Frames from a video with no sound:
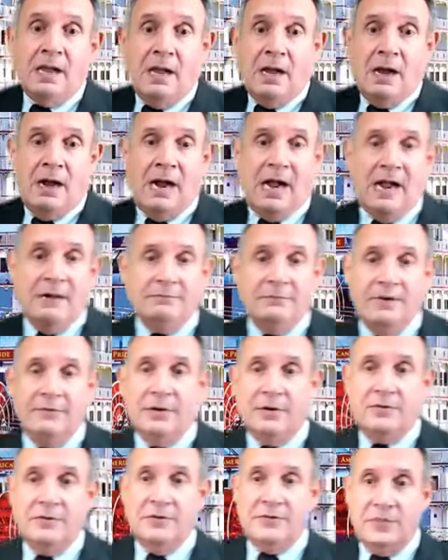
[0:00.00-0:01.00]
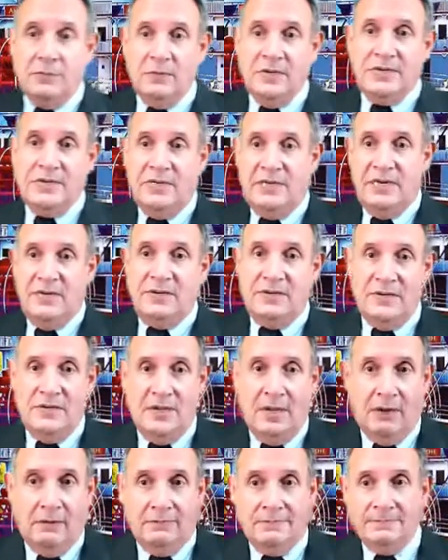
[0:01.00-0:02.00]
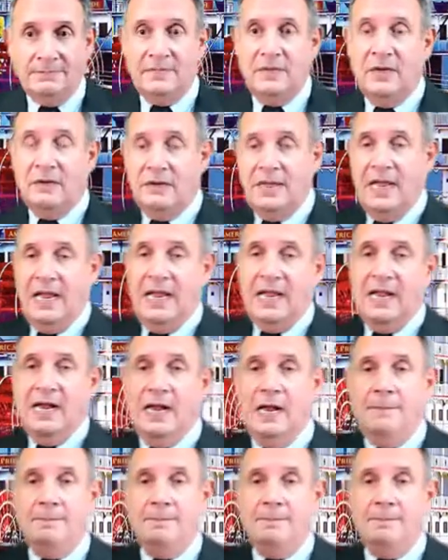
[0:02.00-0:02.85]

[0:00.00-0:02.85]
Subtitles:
All right, river cruising, what you need to know, okay?